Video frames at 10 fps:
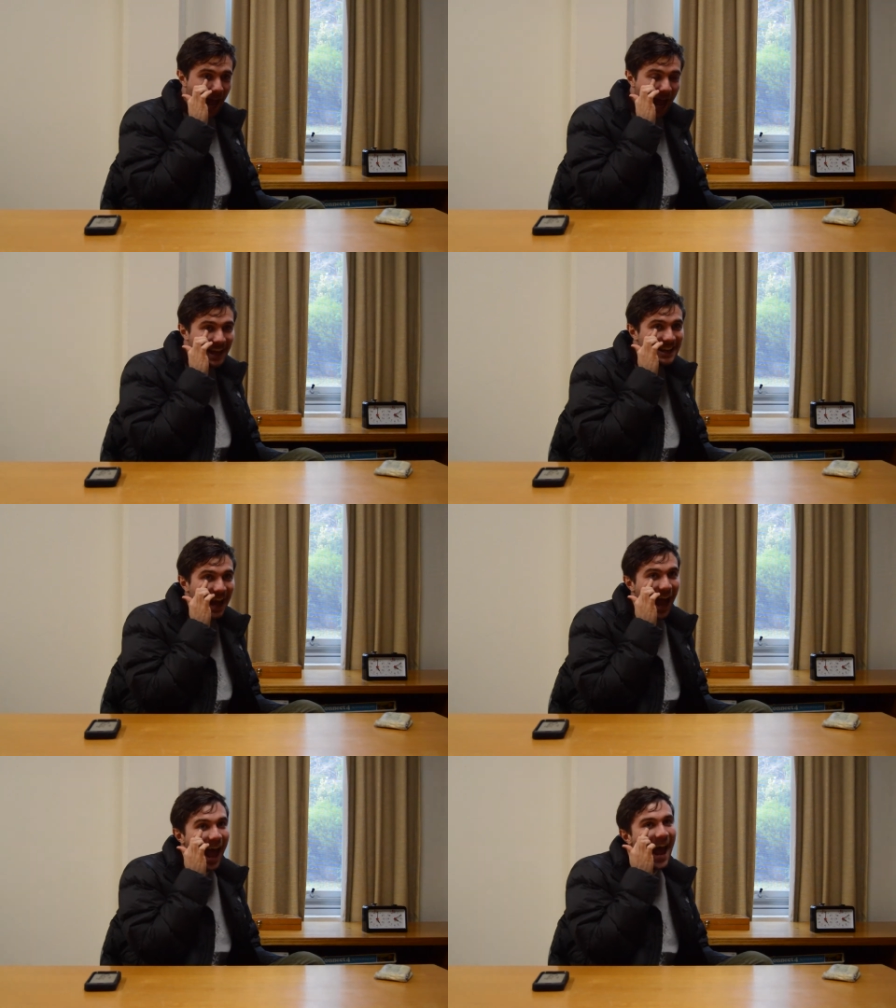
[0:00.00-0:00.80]

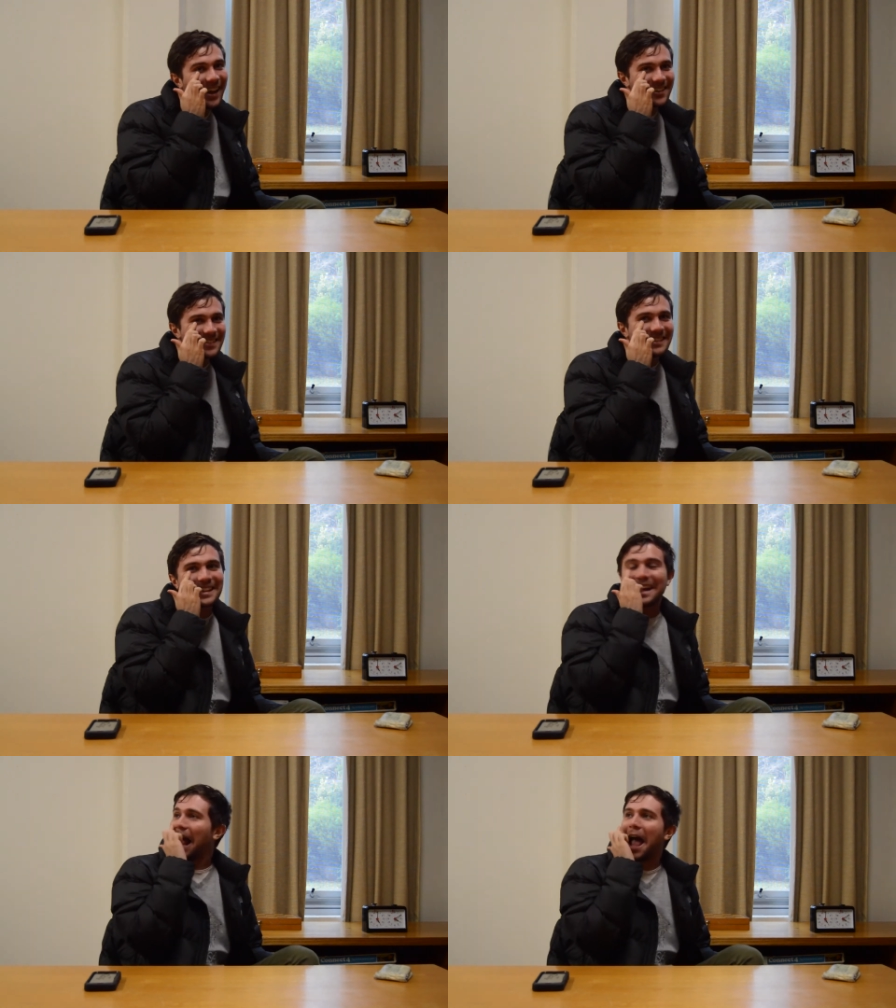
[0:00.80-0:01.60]
and I
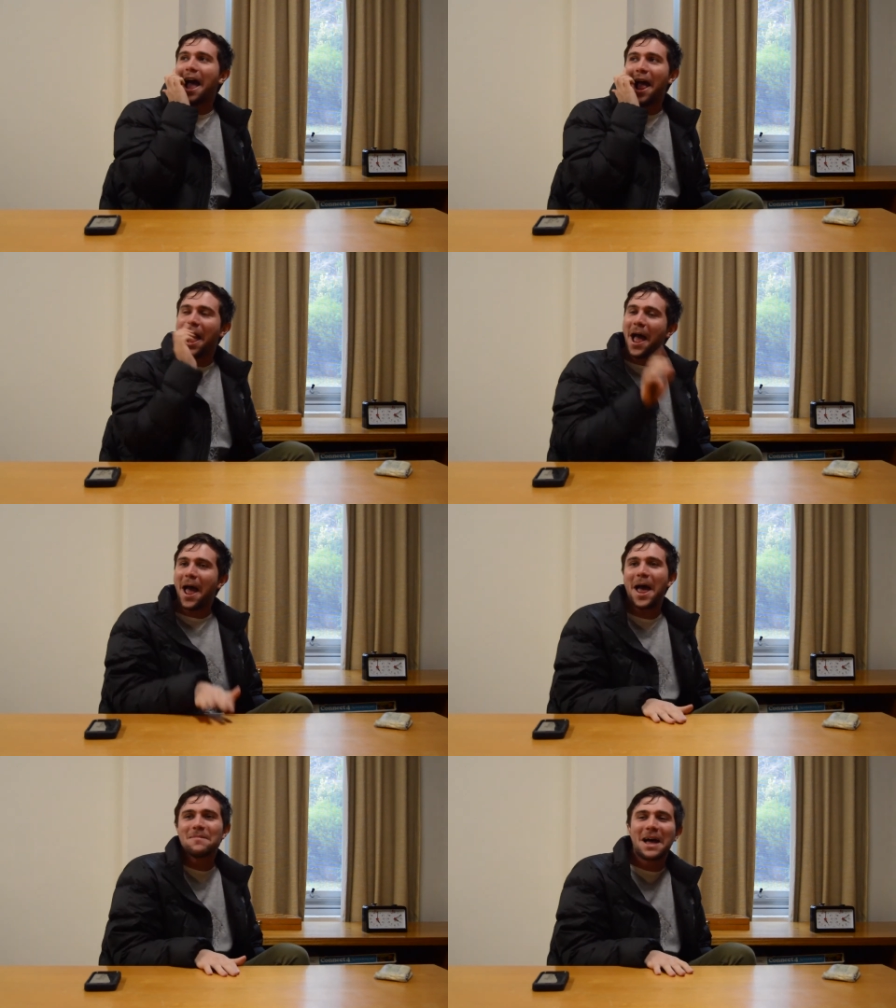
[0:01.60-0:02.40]
think
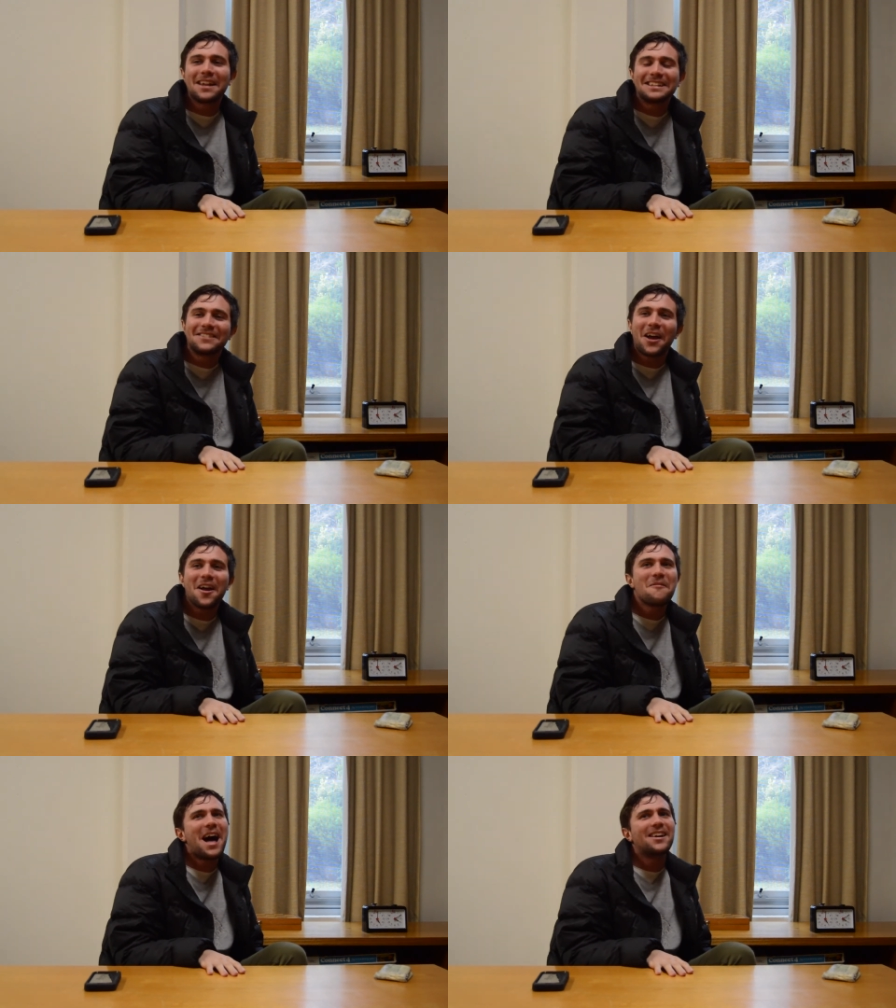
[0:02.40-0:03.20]
I'm handling it
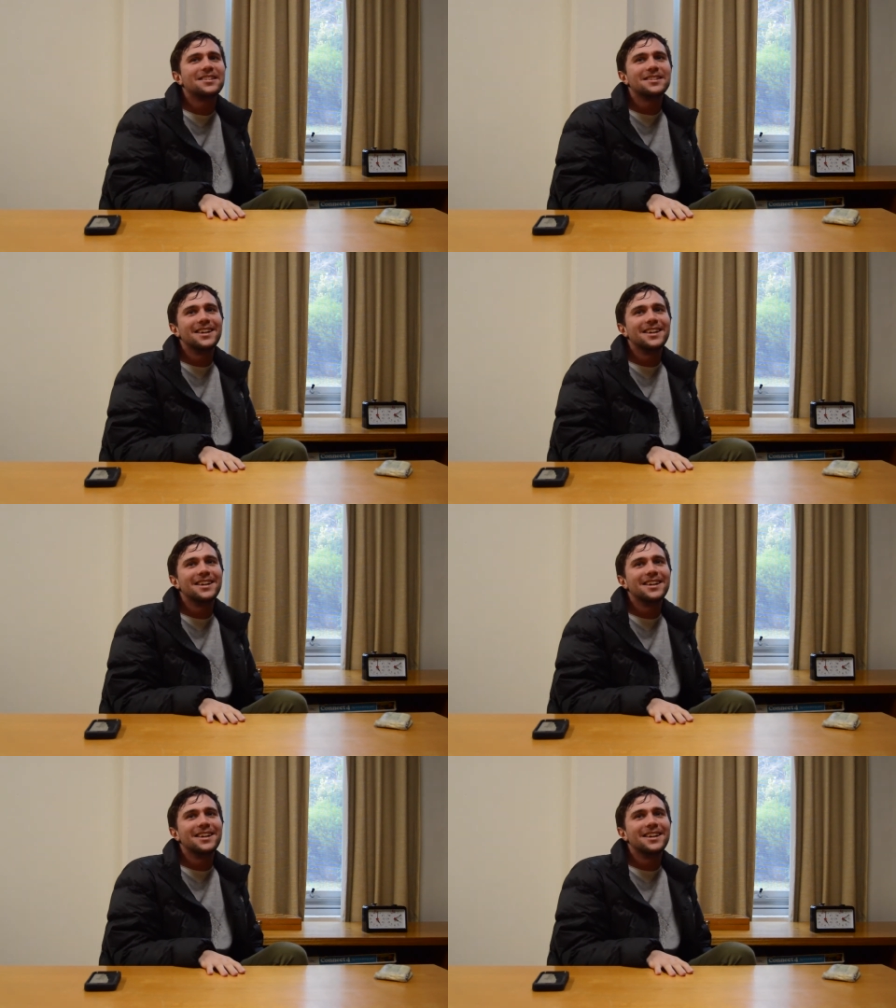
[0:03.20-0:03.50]
very well.